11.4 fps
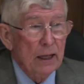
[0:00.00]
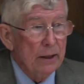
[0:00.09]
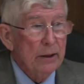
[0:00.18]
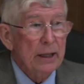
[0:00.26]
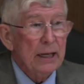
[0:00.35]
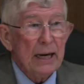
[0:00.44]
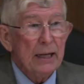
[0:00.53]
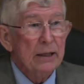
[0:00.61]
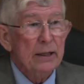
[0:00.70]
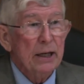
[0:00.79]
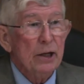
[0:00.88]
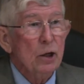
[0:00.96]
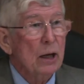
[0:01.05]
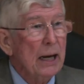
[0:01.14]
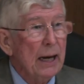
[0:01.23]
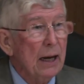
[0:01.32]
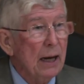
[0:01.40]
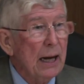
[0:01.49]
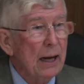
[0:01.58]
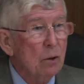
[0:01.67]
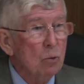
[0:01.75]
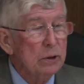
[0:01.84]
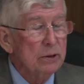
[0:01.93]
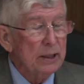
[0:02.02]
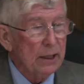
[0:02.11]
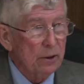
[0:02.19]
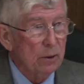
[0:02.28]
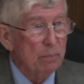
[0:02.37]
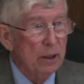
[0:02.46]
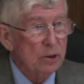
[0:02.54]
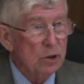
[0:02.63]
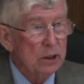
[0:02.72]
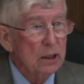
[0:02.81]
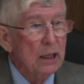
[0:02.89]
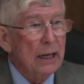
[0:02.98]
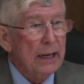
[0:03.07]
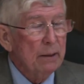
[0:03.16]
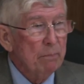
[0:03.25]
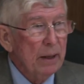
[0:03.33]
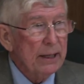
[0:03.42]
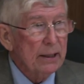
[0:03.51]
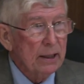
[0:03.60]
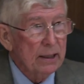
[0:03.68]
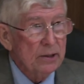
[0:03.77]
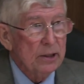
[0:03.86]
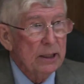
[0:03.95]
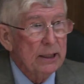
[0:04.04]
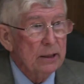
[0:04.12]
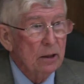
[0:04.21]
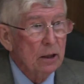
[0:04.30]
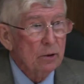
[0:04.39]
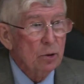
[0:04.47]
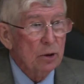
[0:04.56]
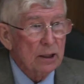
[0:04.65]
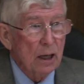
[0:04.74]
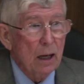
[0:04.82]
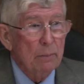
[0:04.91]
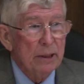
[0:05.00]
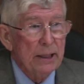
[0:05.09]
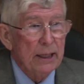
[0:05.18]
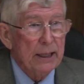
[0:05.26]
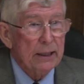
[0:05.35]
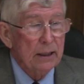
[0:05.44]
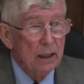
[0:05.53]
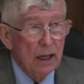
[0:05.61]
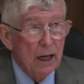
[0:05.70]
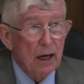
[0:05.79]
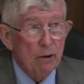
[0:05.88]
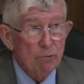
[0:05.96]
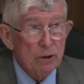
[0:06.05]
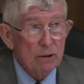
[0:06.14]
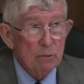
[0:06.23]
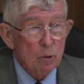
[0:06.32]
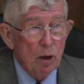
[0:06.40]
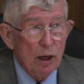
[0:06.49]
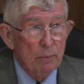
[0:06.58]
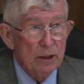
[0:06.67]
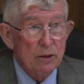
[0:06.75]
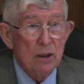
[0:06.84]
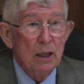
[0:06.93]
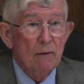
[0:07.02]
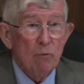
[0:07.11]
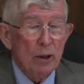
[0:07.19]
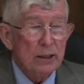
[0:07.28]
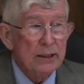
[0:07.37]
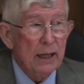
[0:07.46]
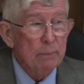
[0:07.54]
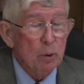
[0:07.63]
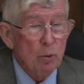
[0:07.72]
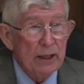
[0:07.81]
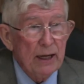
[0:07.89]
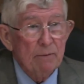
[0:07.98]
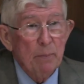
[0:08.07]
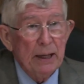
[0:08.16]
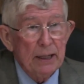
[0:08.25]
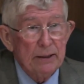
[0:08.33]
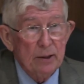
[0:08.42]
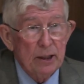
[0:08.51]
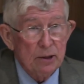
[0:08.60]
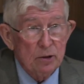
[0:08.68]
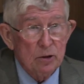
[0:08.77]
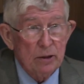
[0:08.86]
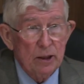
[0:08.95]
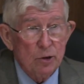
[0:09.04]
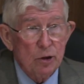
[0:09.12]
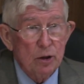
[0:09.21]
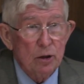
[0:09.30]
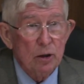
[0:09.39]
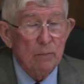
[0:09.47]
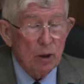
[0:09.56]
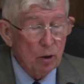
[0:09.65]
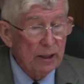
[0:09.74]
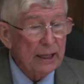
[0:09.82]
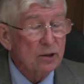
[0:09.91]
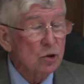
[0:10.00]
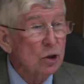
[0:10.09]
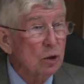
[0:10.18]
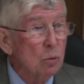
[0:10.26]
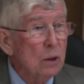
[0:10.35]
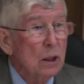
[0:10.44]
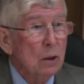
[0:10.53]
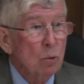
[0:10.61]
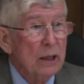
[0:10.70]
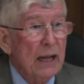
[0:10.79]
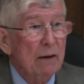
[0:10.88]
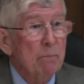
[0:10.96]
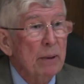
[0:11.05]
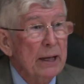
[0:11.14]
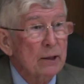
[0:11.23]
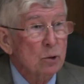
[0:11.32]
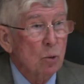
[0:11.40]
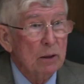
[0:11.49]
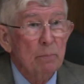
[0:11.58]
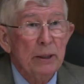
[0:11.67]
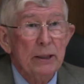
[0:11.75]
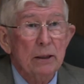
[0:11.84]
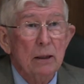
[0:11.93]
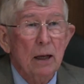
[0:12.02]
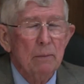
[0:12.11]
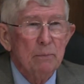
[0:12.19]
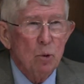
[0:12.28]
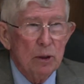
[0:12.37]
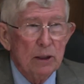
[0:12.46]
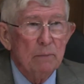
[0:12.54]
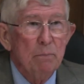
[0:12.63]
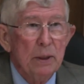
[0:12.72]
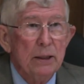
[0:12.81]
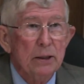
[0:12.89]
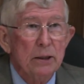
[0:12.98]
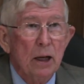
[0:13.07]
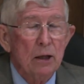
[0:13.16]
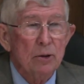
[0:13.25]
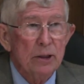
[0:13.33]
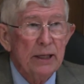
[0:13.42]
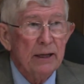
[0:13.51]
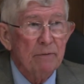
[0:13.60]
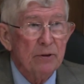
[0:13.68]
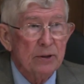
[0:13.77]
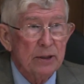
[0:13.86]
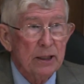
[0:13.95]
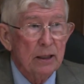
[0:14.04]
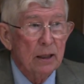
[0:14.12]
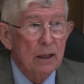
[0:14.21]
then I can tell you how I would take the budget and make cuts in it to accommodate our requirements. For example, we have about this year or next year, we'll have about a $12 million deficit.